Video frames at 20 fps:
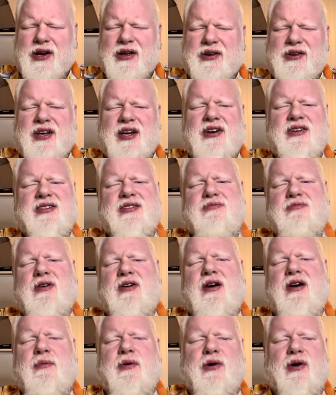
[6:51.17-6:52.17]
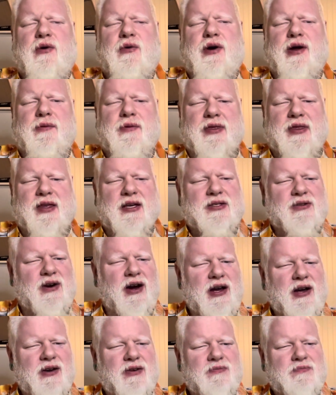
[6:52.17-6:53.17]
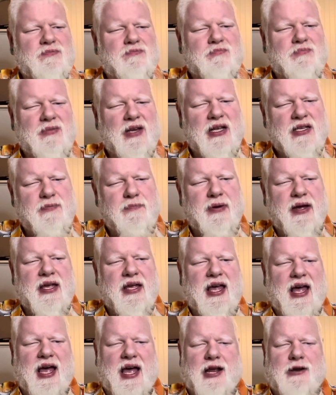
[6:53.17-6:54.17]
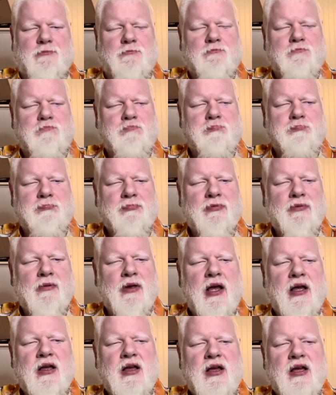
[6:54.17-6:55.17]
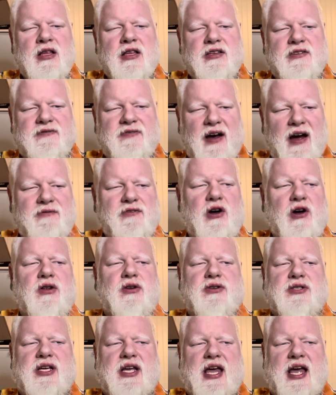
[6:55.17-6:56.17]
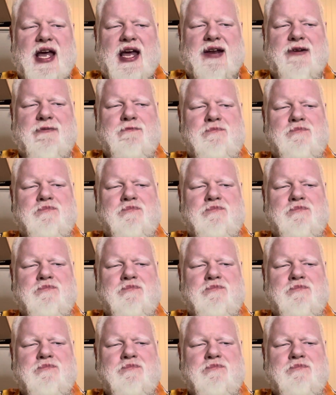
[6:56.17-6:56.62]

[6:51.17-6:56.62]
here's where I'm going with this, right? It's a big can. It's $5 a can.